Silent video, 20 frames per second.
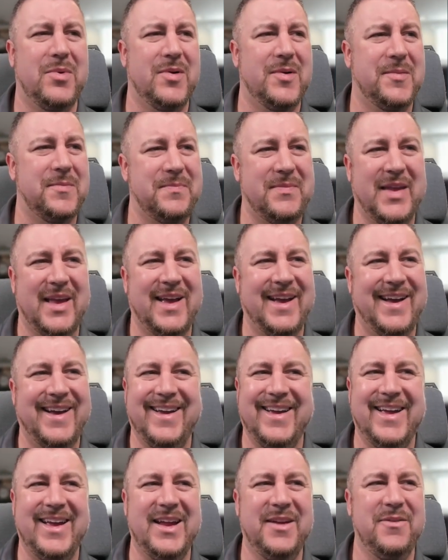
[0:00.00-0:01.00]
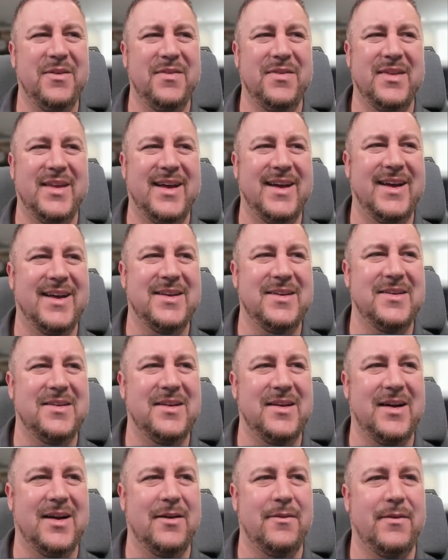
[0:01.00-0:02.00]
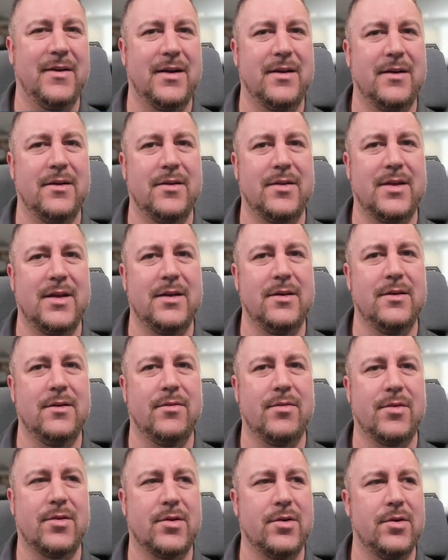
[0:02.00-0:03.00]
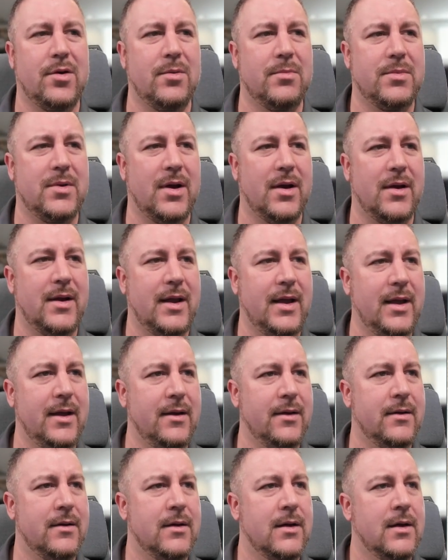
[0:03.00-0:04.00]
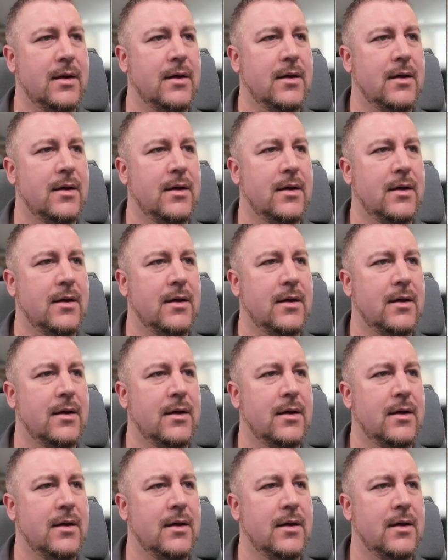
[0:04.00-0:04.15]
But even then, I think there's enough scope down here